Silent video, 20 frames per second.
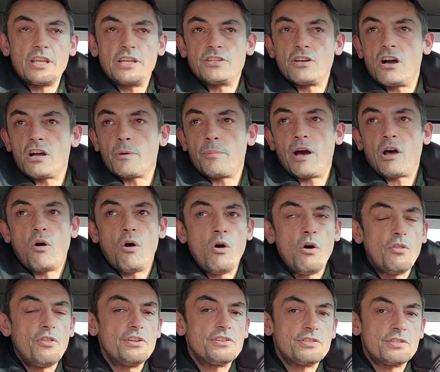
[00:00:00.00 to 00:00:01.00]
They talk about
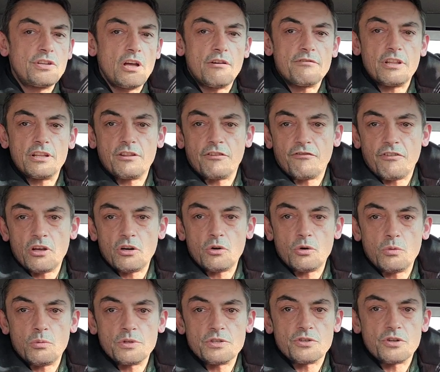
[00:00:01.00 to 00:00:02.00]
all this stuff that the
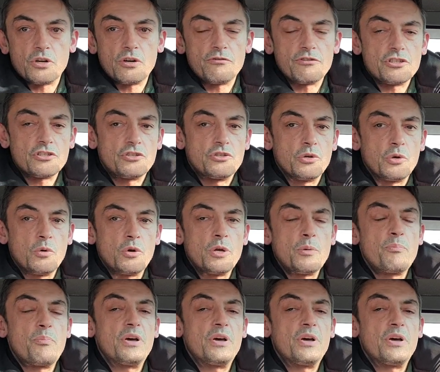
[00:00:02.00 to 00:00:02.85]
Federal Reserve is doing,